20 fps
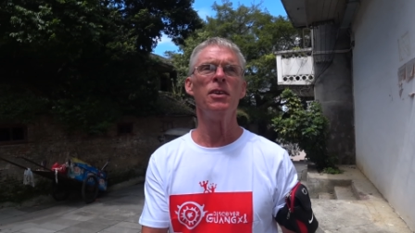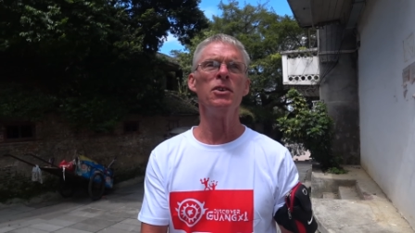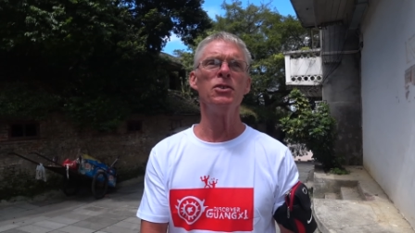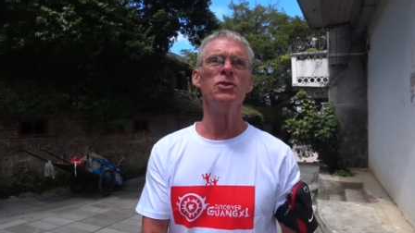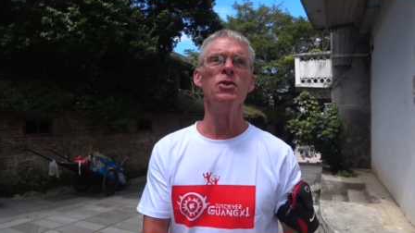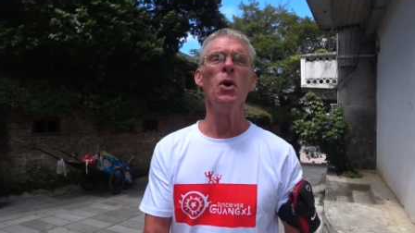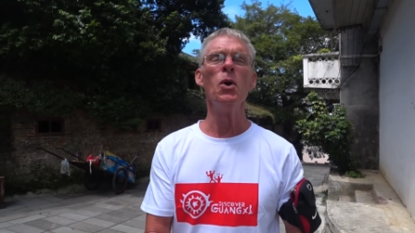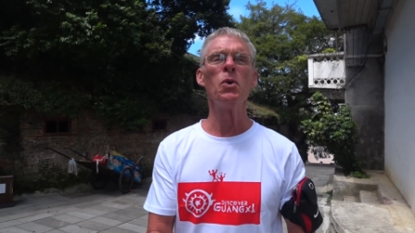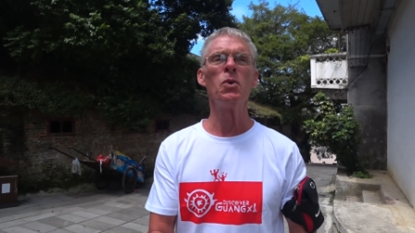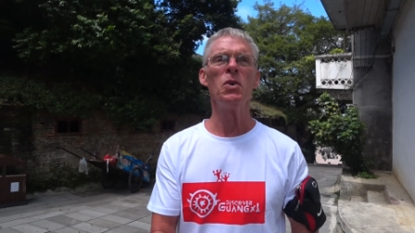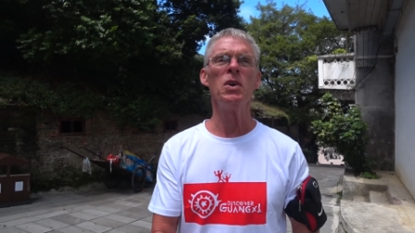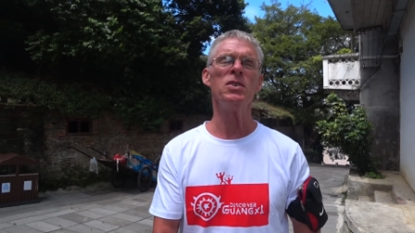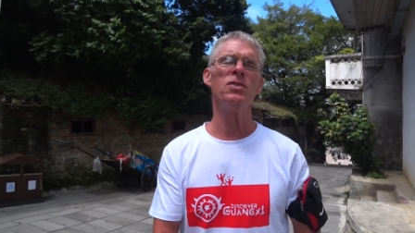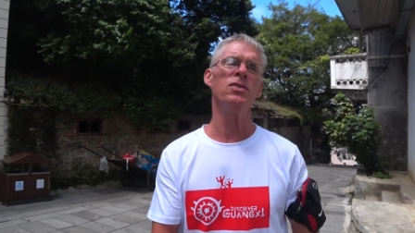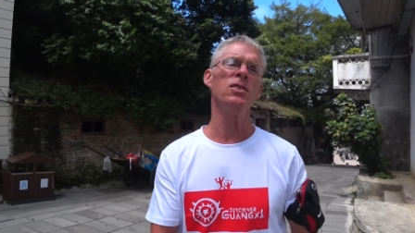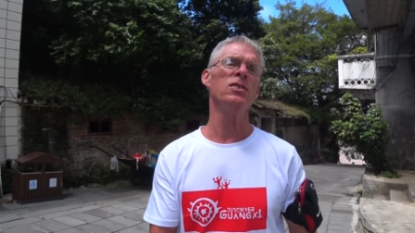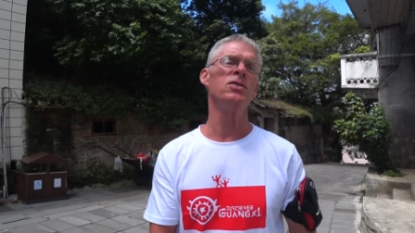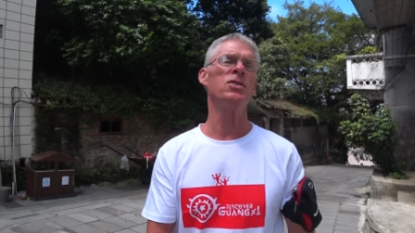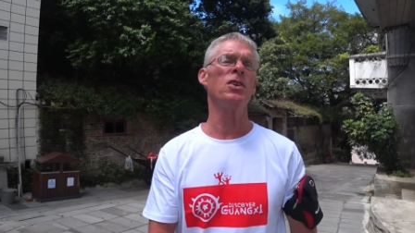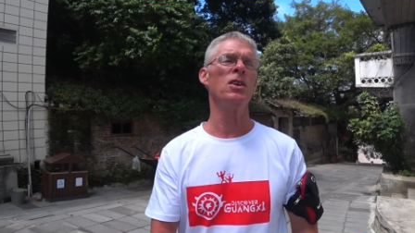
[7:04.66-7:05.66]
there's no
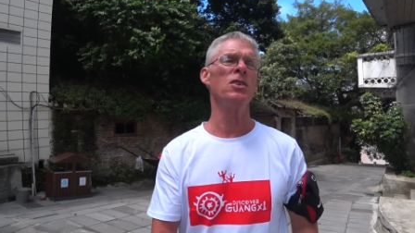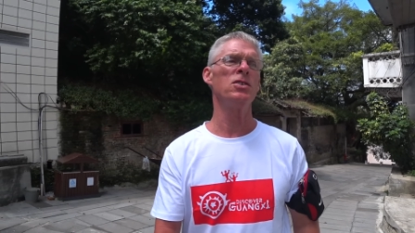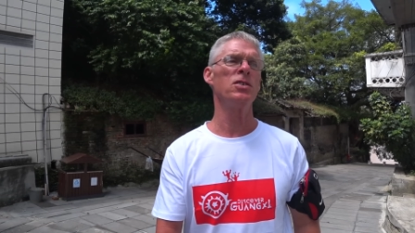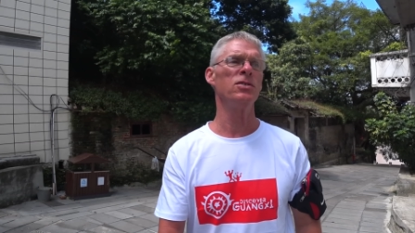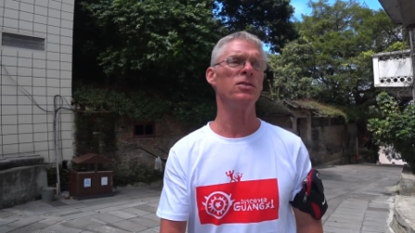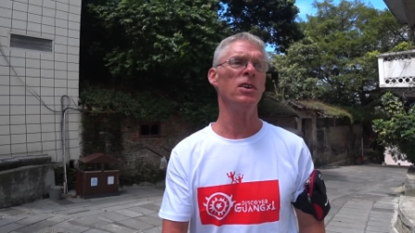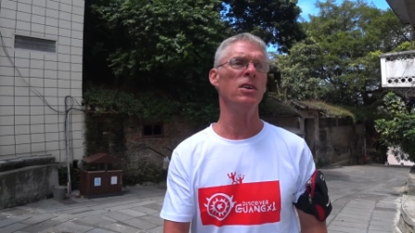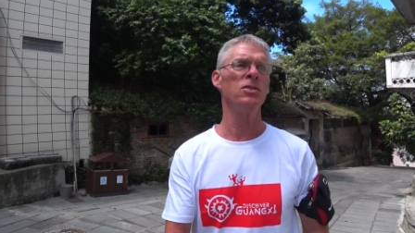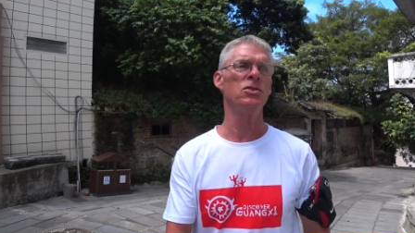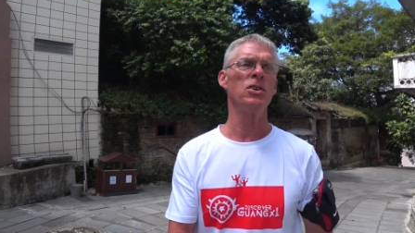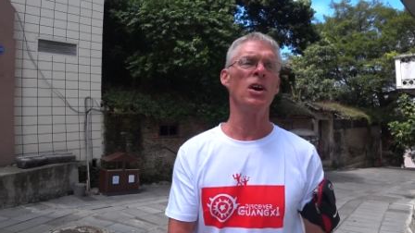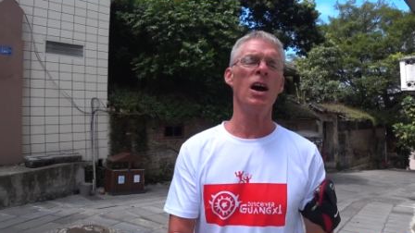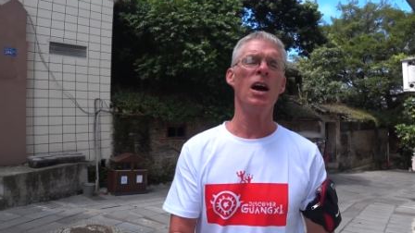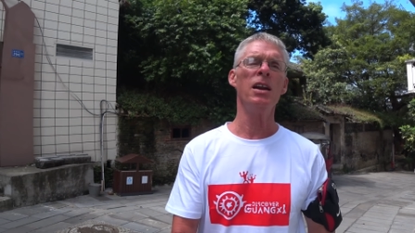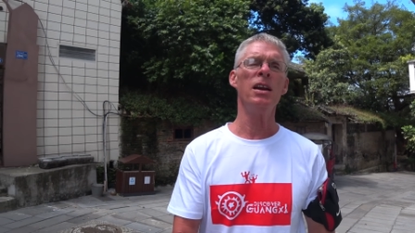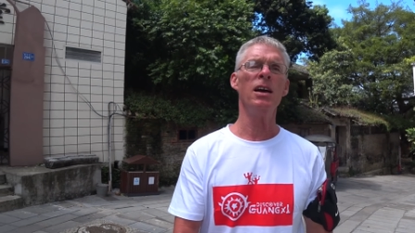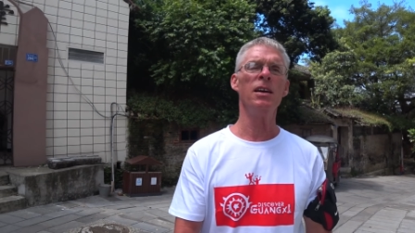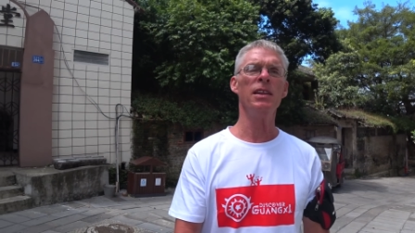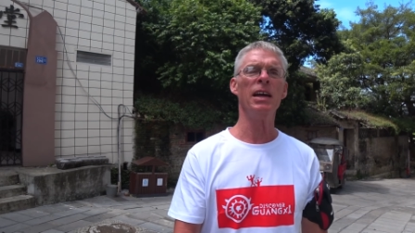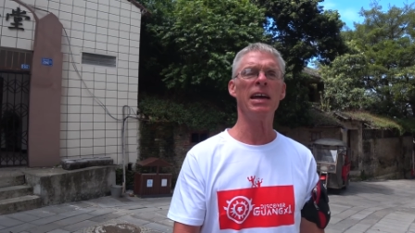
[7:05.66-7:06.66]
Christian churches in
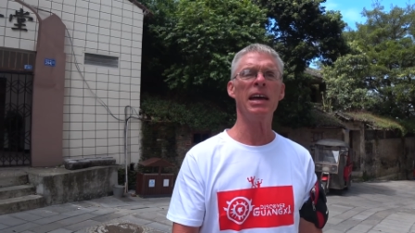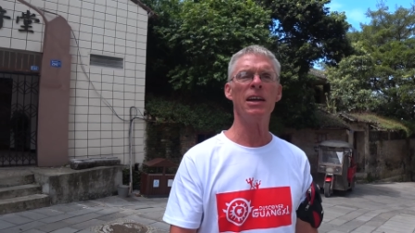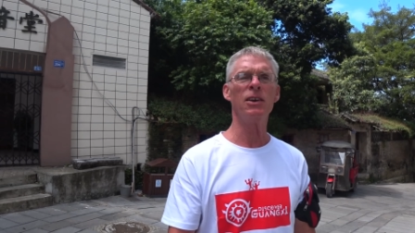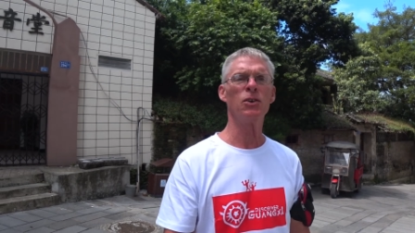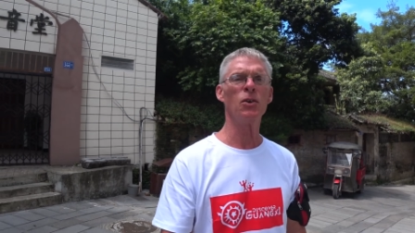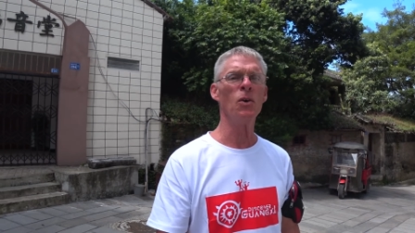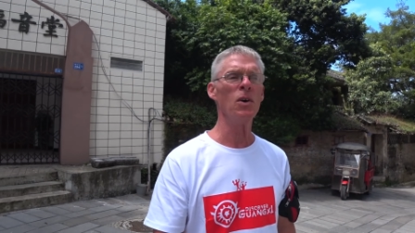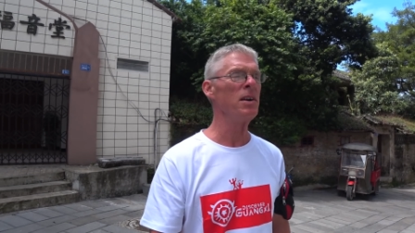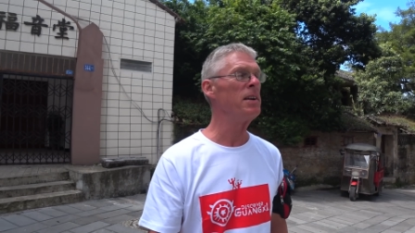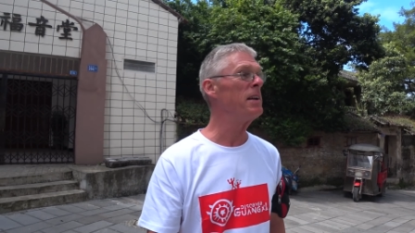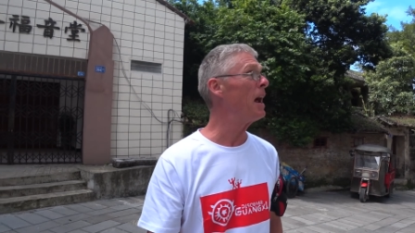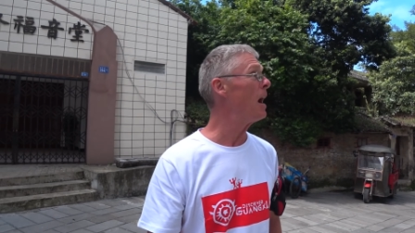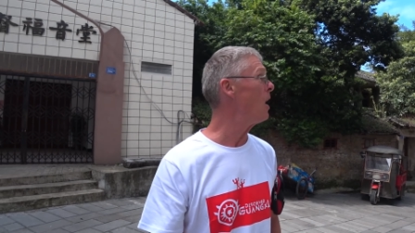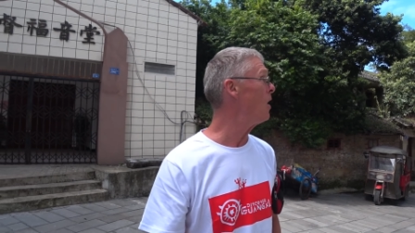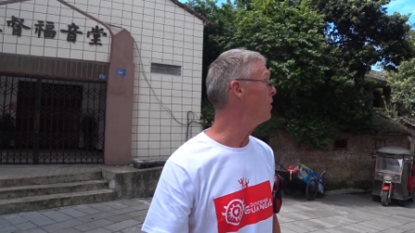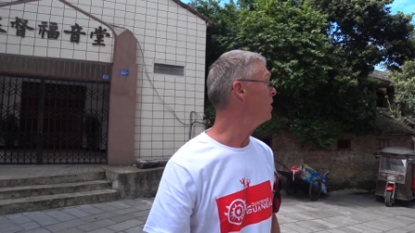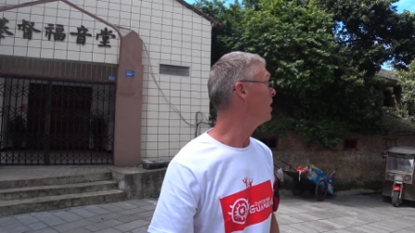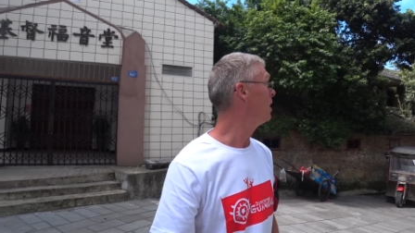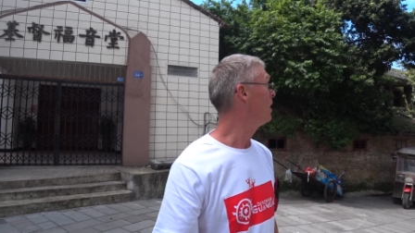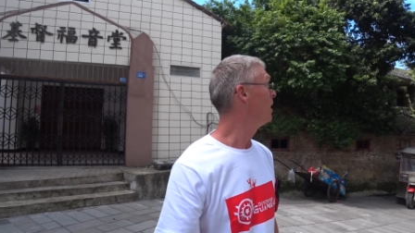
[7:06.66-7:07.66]
China and they get torn
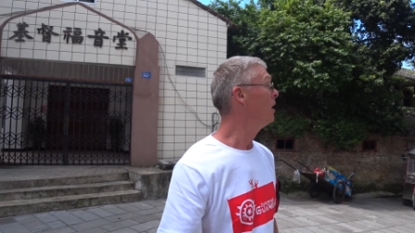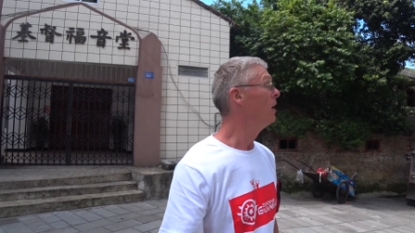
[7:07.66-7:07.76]
down